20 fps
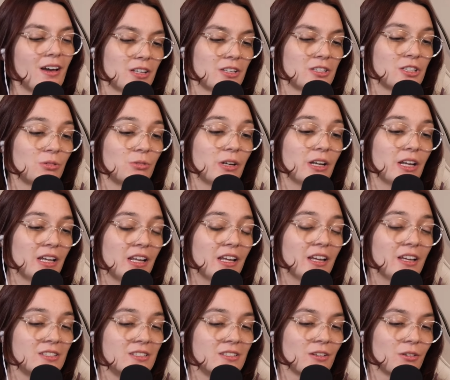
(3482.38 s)
So it
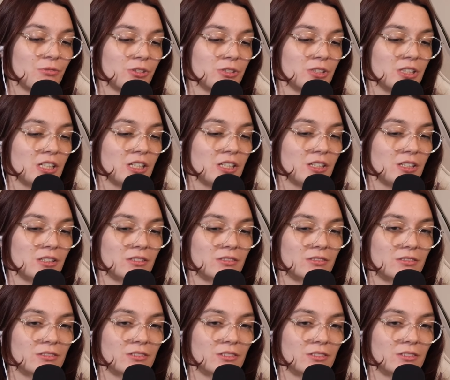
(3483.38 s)
is a really
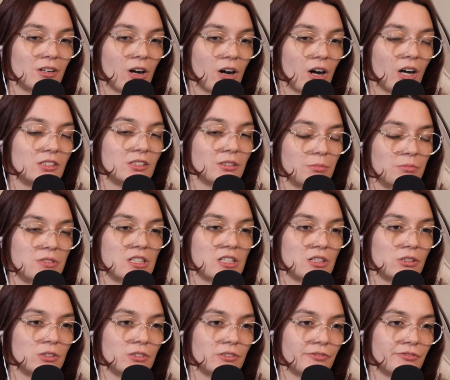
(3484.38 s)
awesome
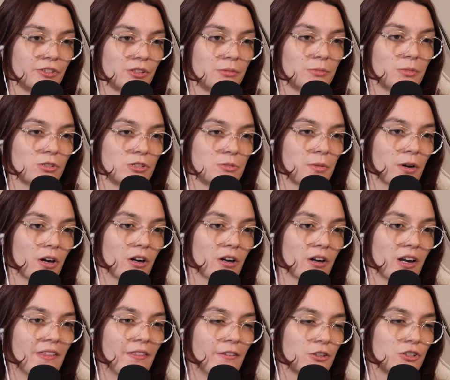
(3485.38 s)
deal for the most
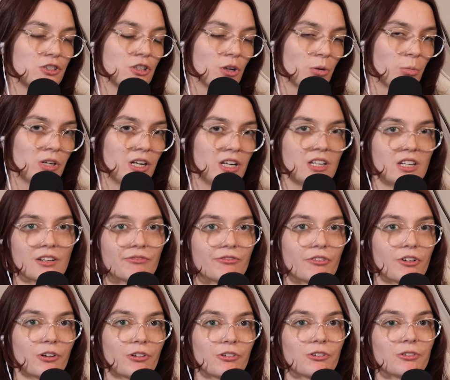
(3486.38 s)
part, and there's so many
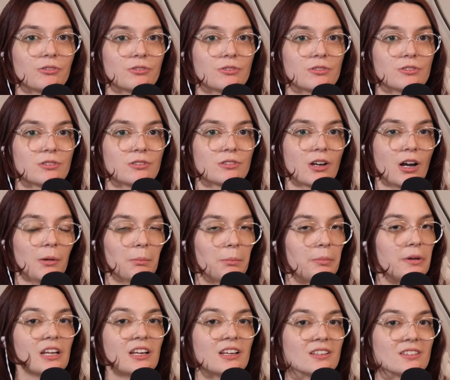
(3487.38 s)
different cruise
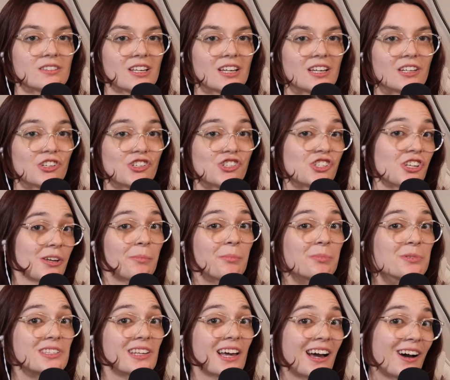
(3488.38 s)
companies and
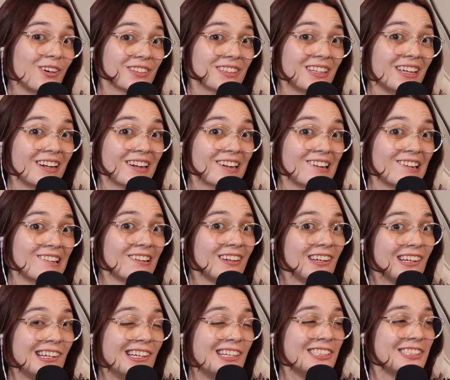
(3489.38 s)
ships out there.
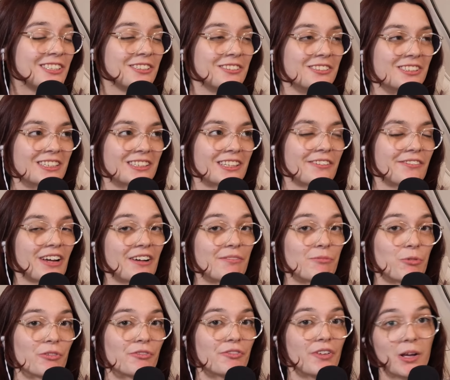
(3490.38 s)
So like they've got
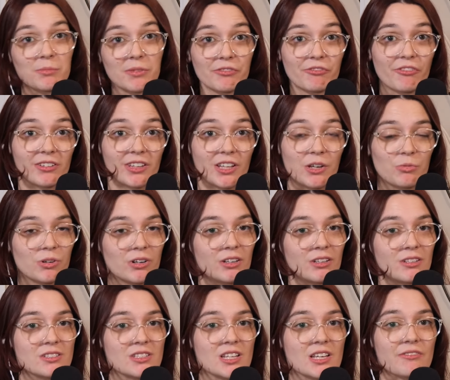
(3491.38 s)
more family friendly
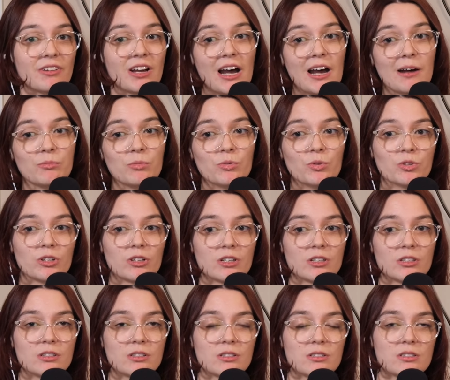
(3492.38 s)
ones, they've got
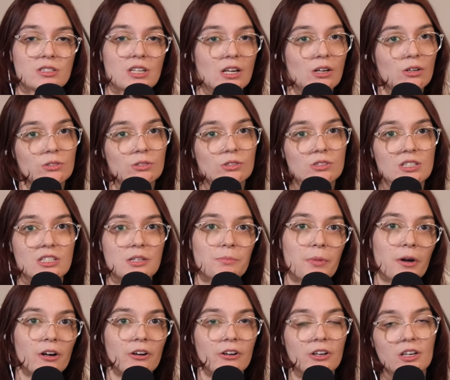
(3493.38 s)
more singles and
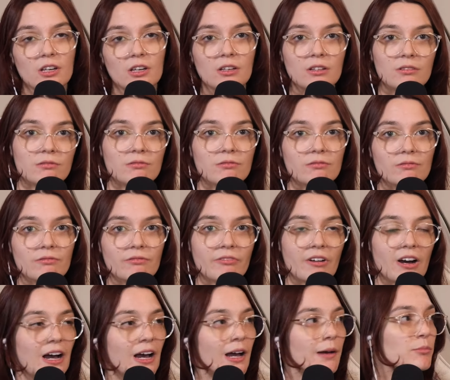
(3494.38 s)
party
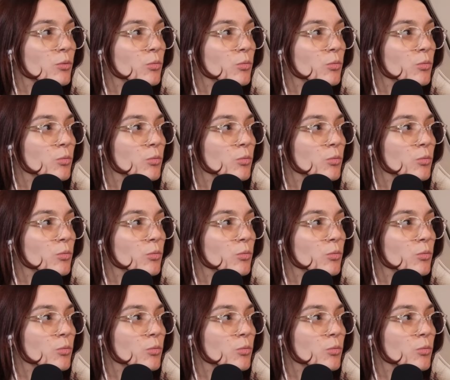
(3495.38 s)
vibe